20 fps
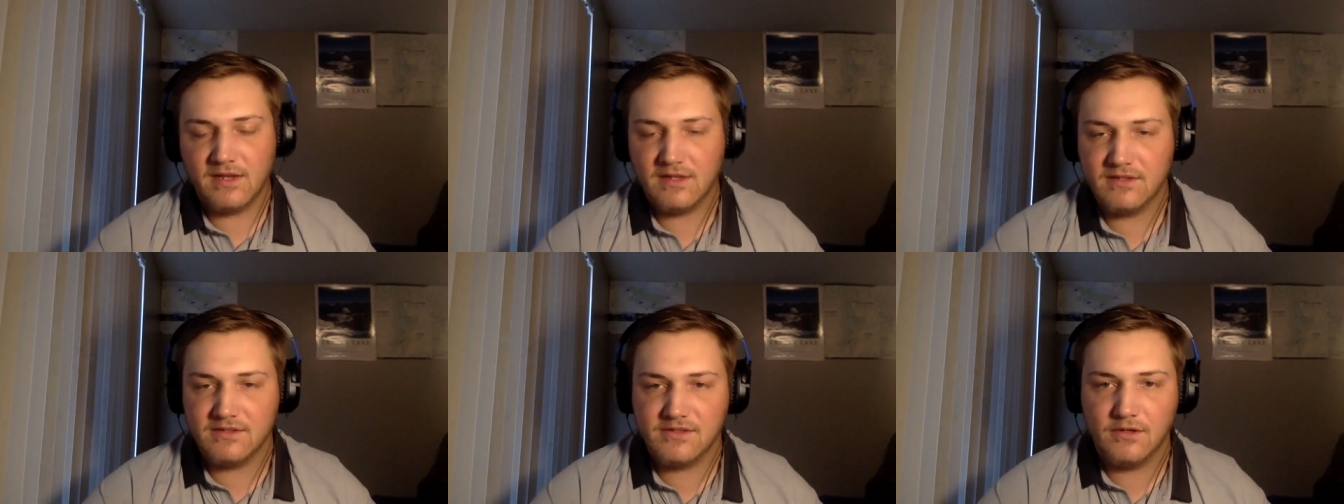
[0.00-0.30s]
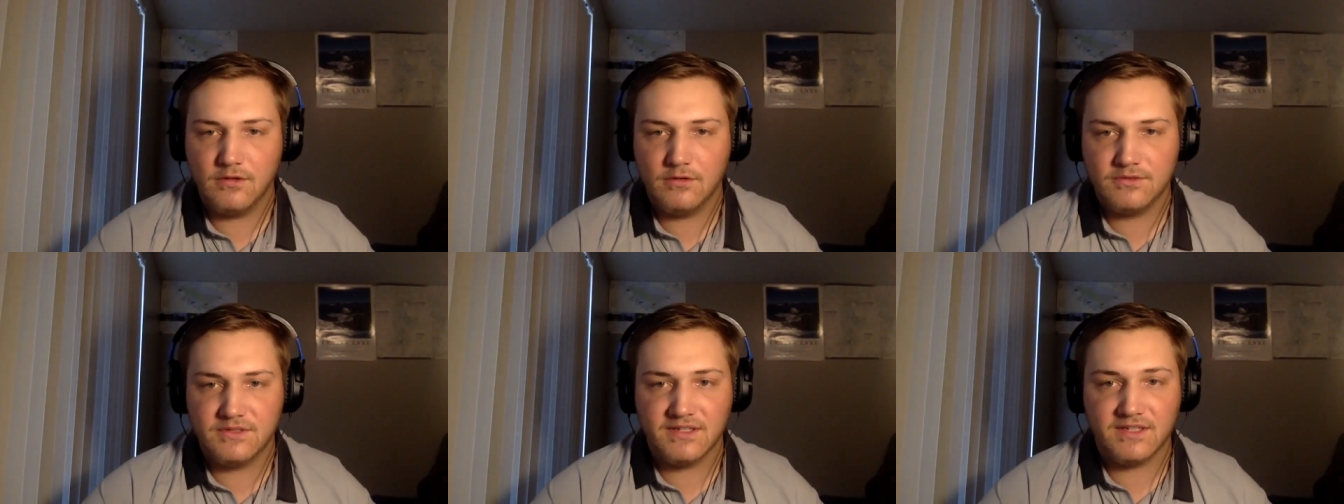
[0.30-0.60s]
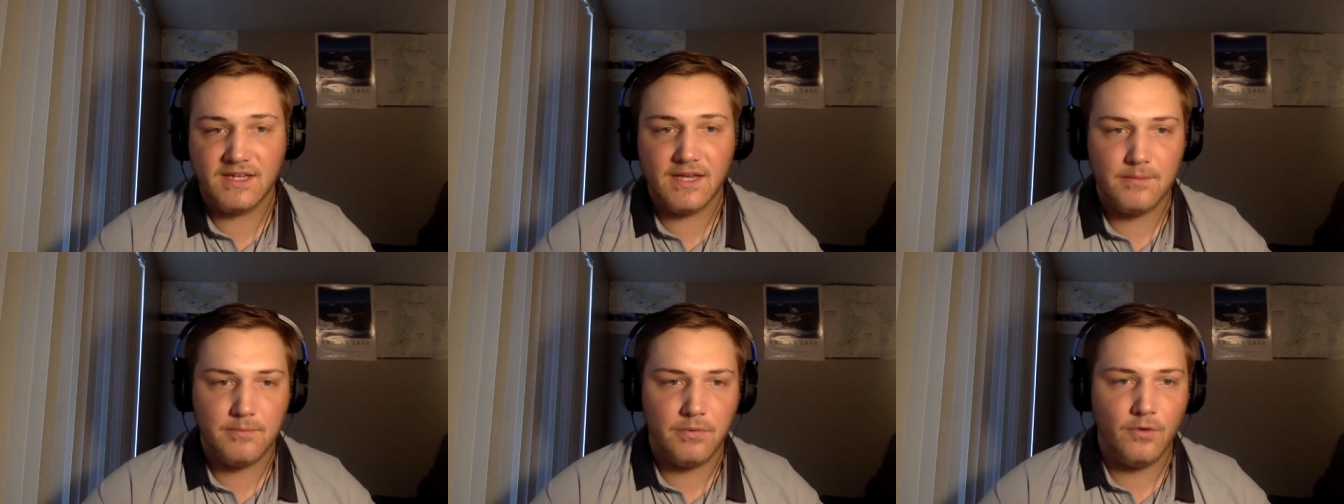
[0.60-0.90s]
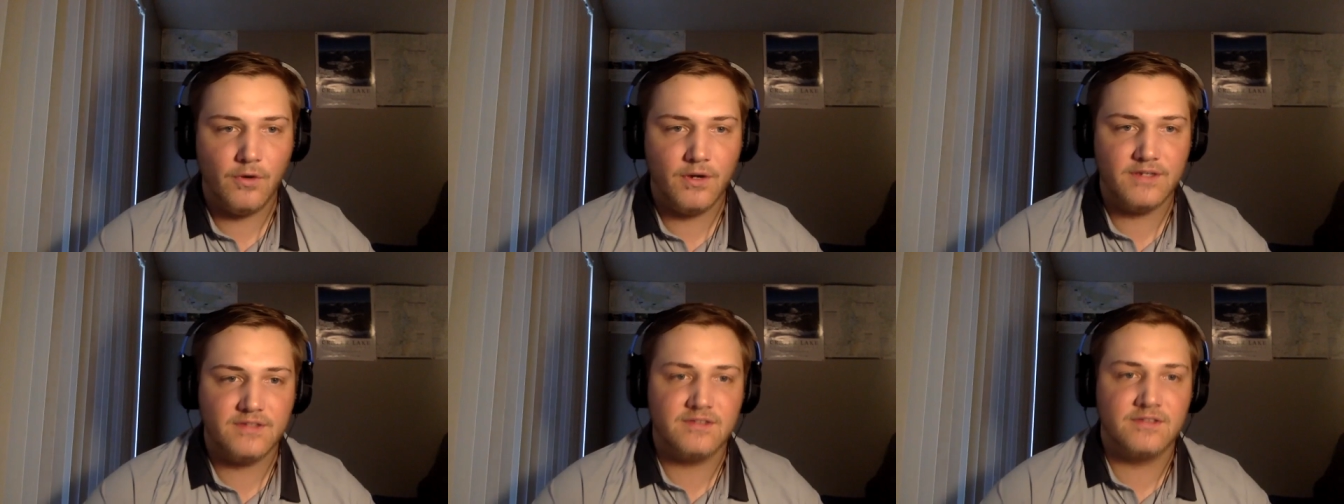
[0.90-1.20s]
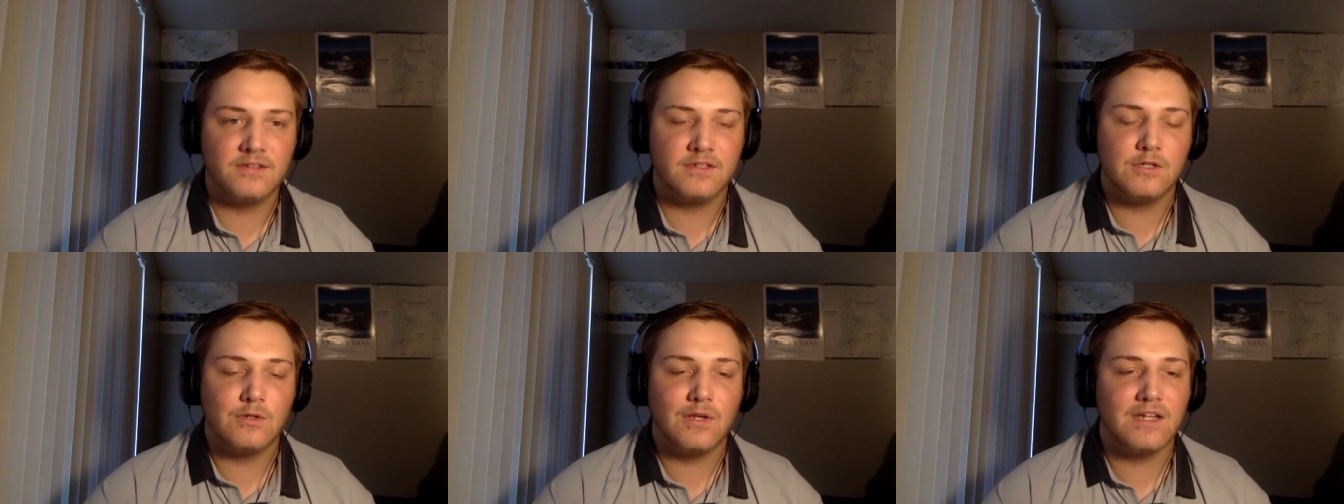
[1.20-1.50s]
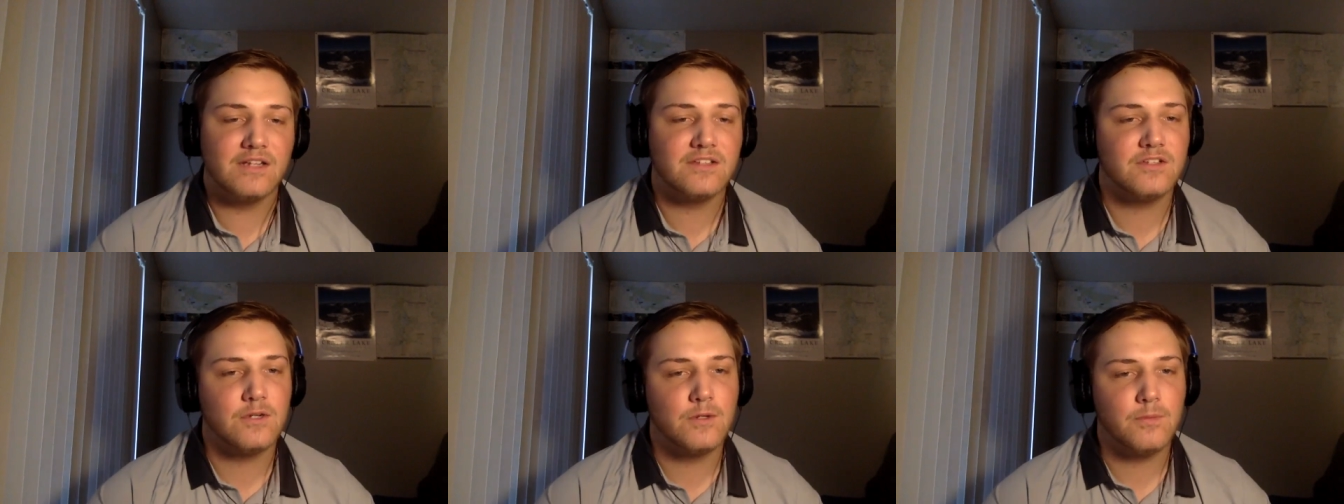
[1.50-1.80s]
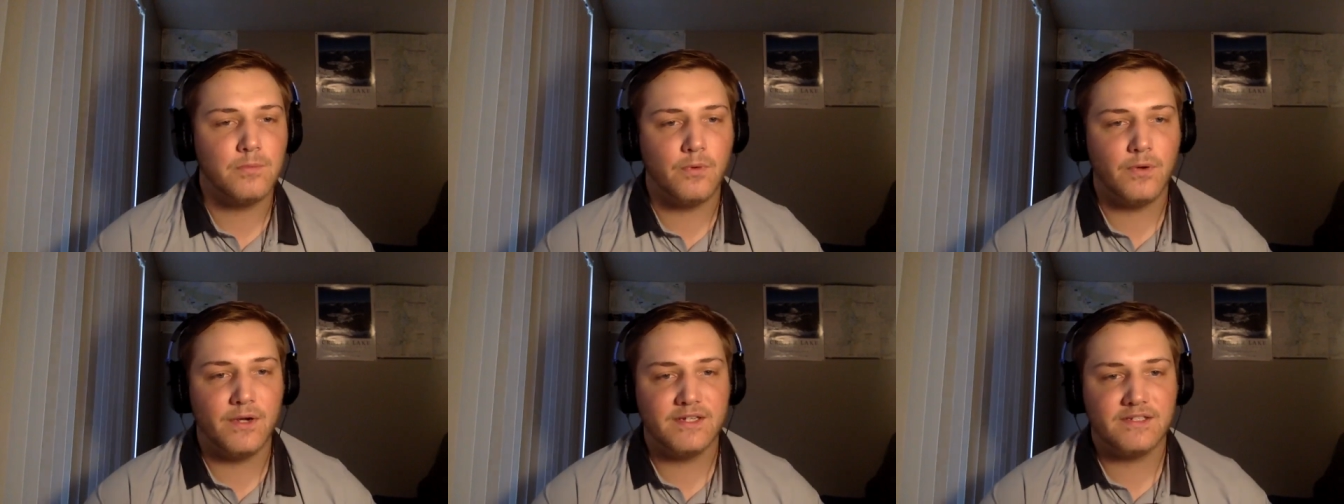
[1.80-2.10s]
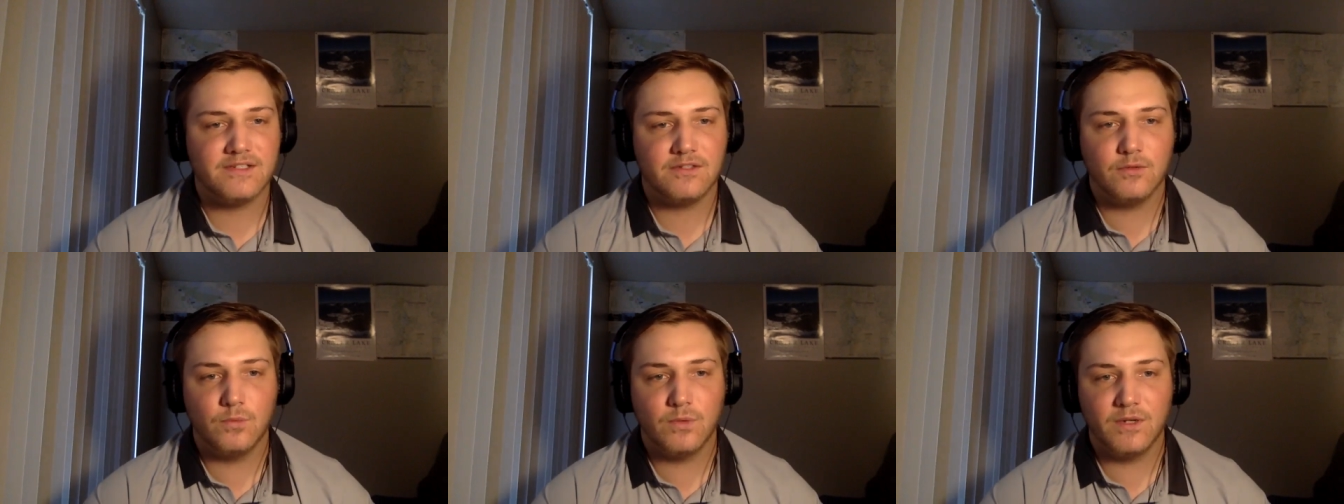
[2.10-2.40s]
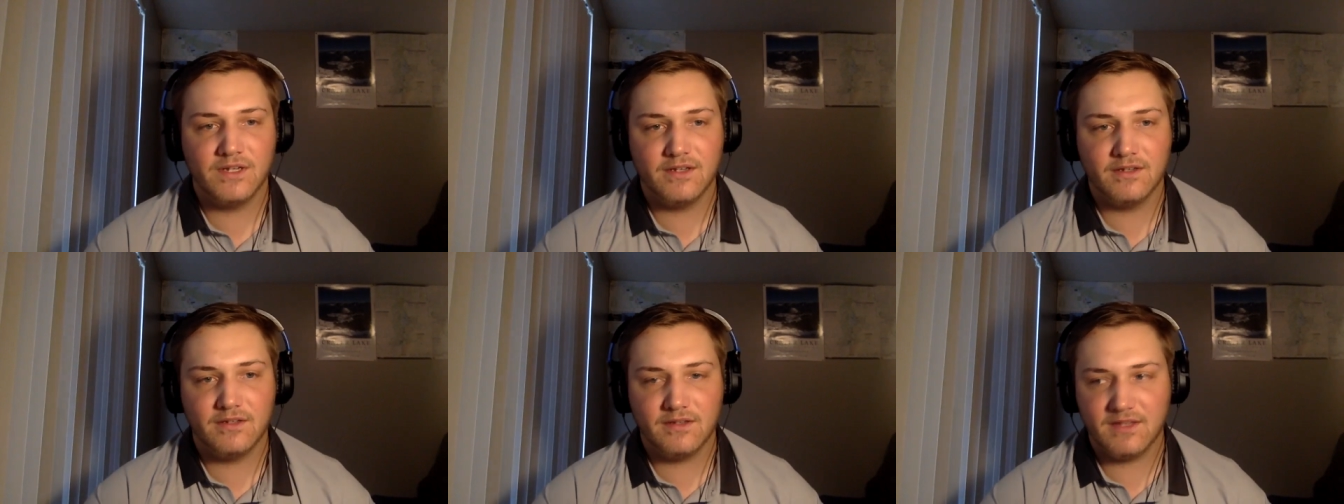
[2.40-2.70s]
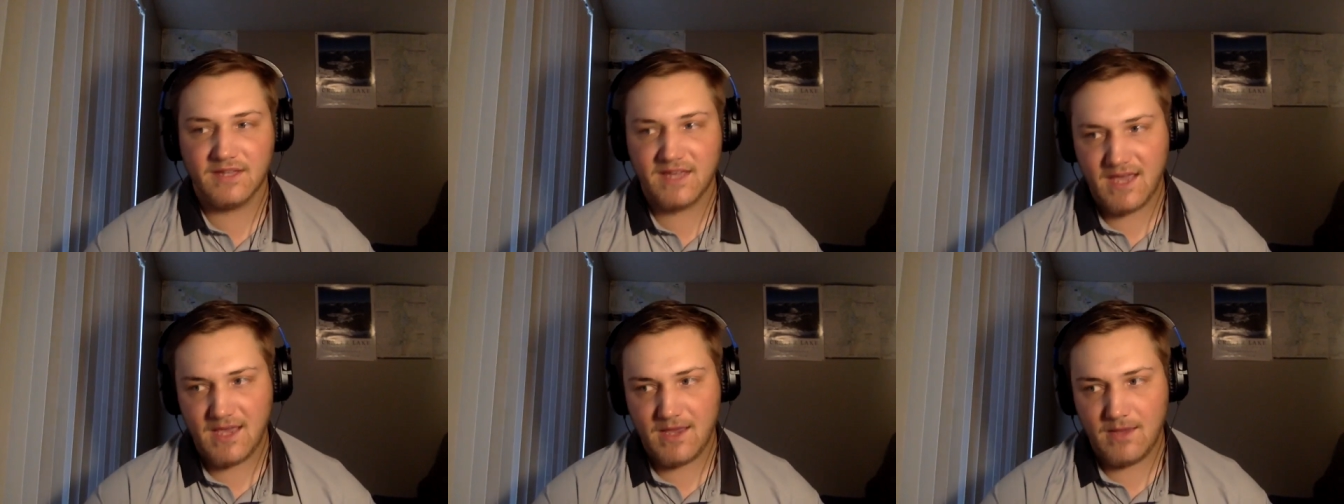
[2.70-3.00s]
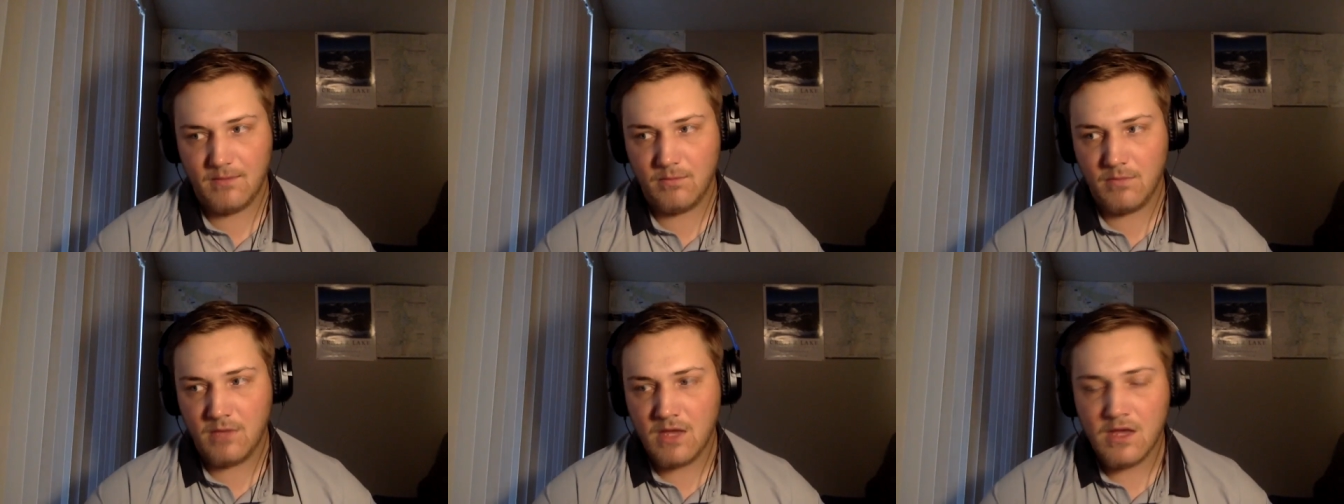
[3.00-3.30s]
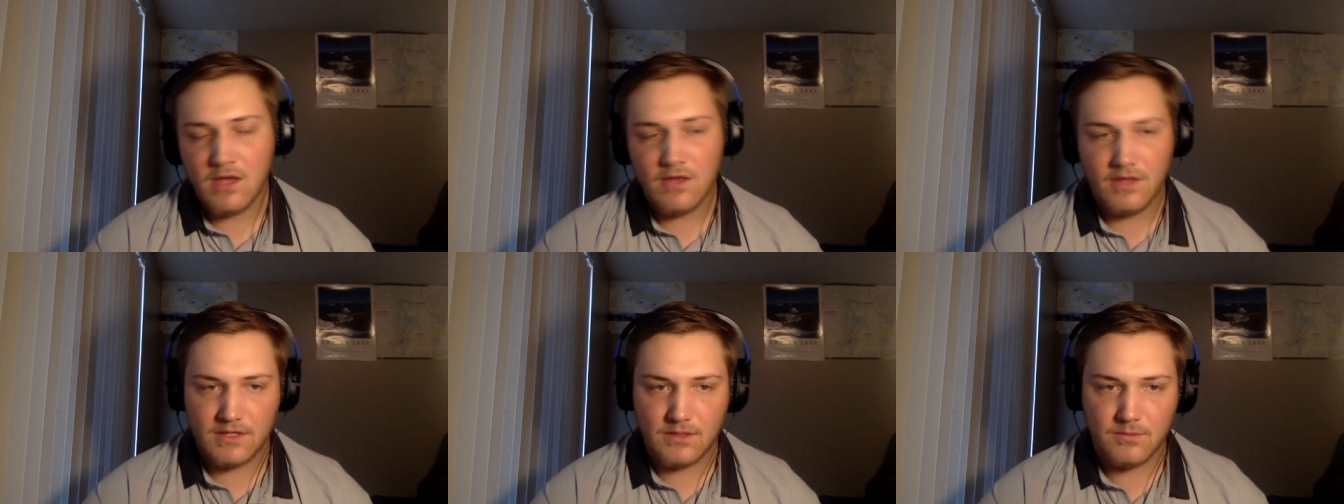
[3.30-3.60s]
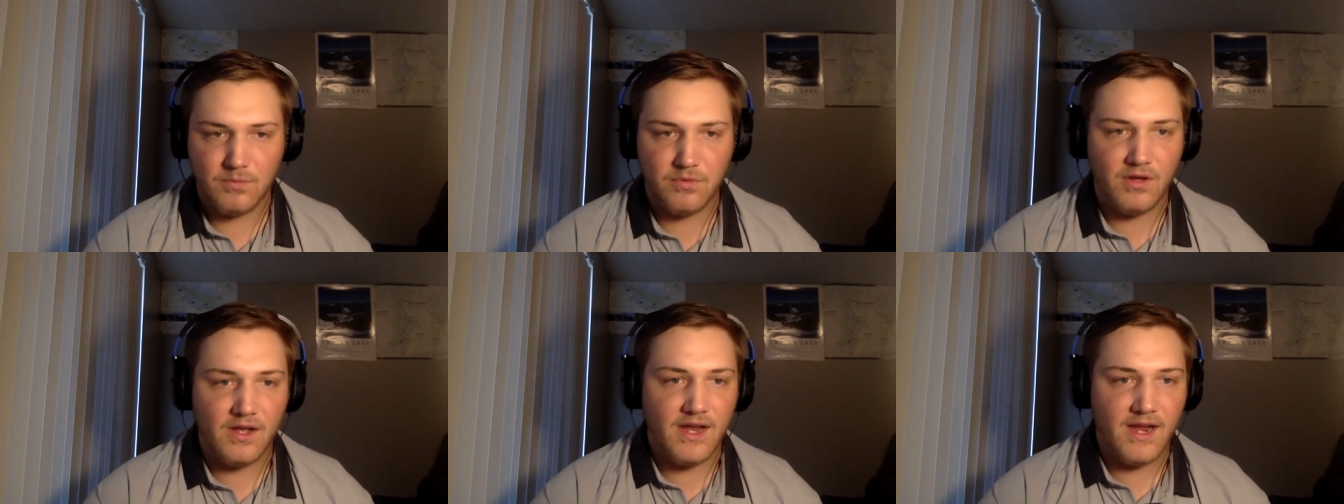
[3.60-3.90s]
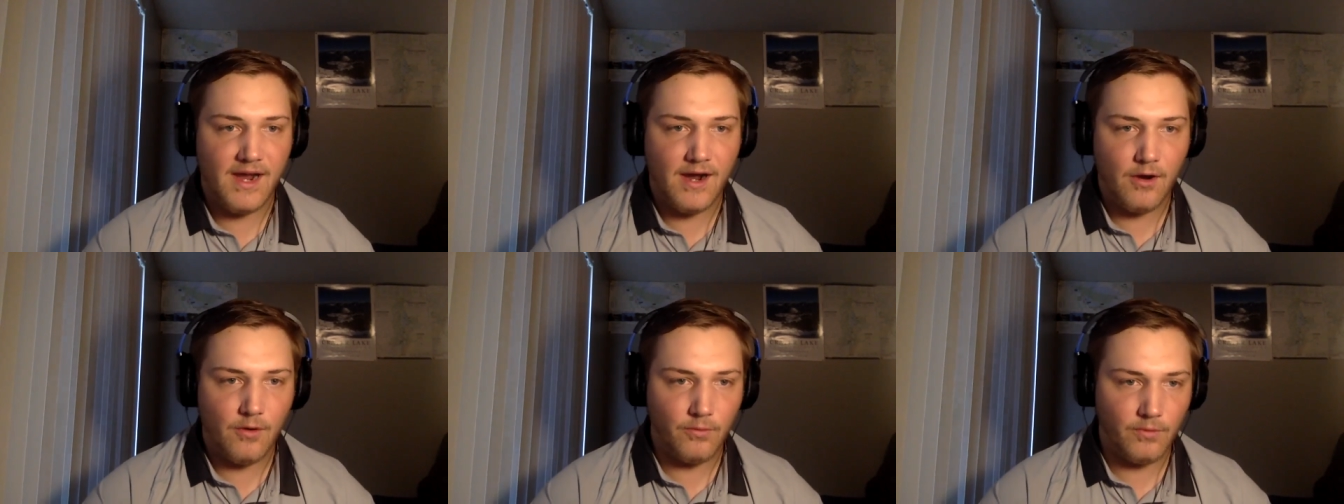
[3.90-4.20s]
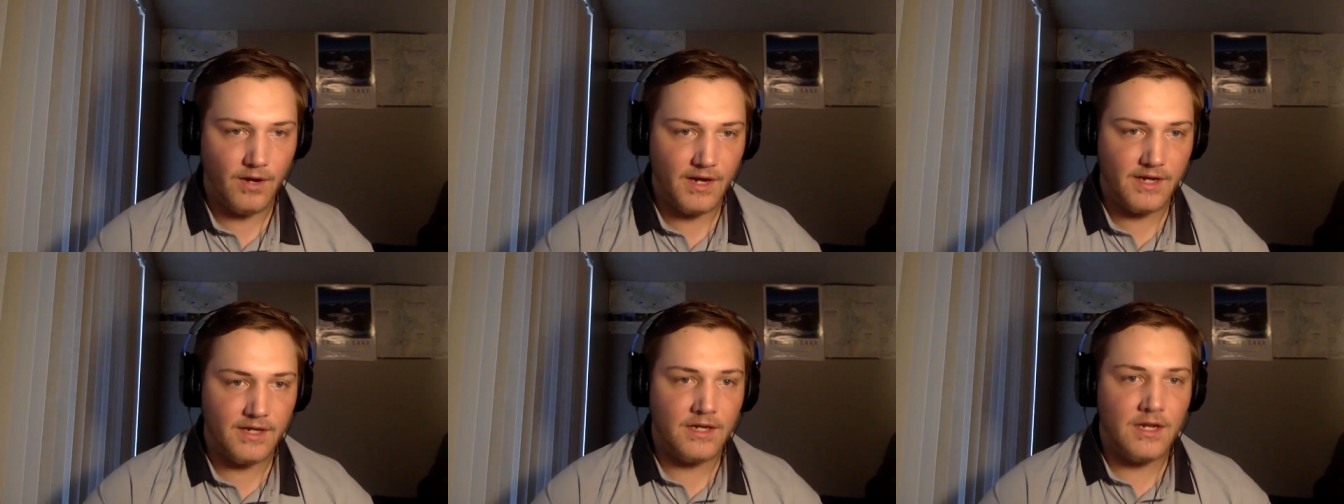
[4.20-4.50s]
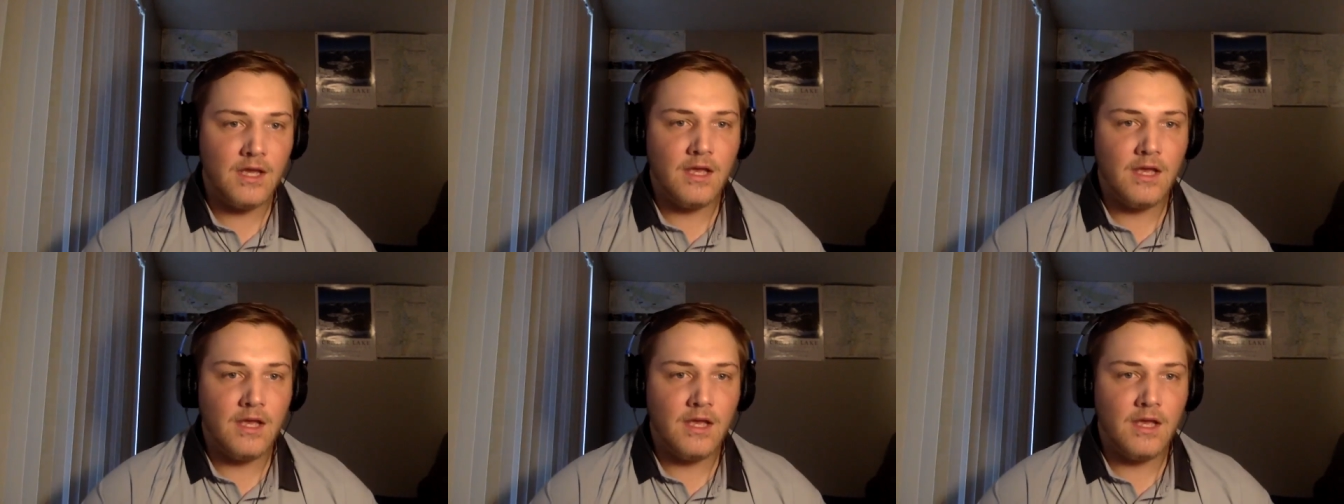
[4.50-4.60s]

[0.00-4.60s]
And so to get points, you get 2 points to win the game that you play outright.